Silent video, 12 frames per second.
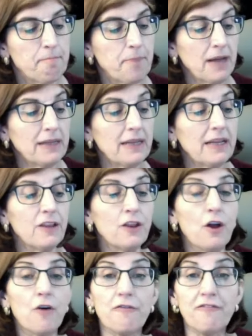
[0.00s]
But in
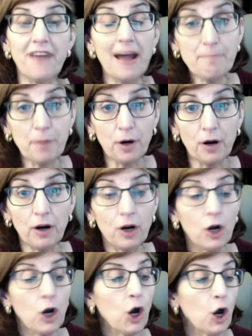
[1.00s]
November,
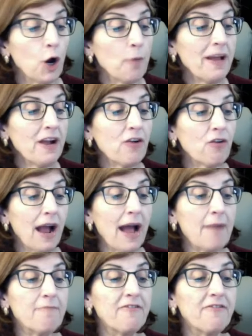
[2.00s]
Hermit
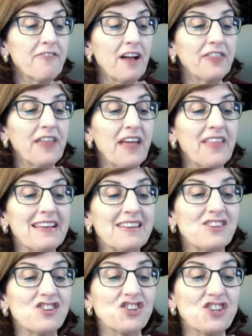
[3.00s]
Crab felt that
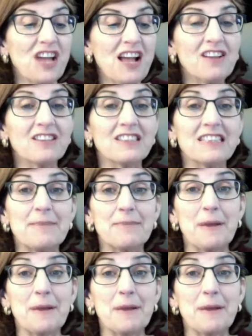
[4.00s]
his shell seemed